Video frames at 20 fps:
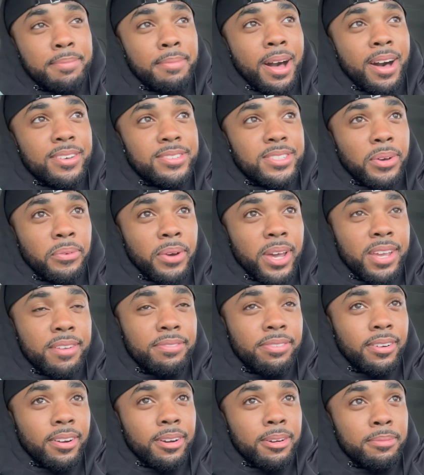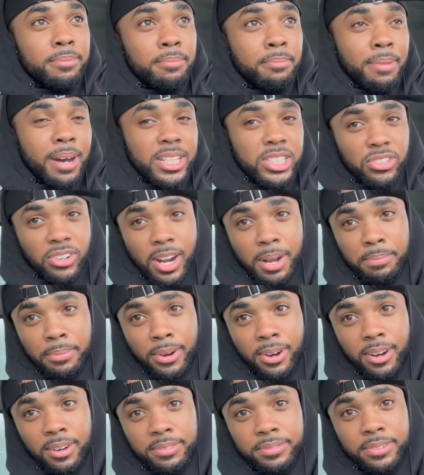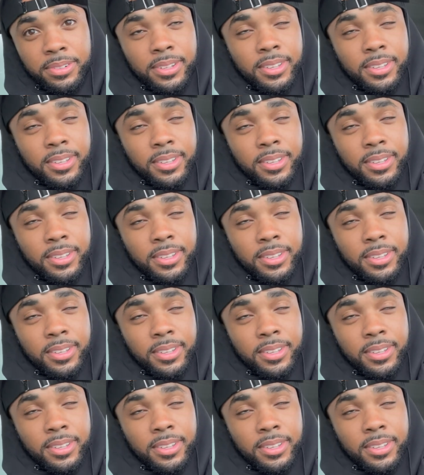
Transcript: miles away from my drop off.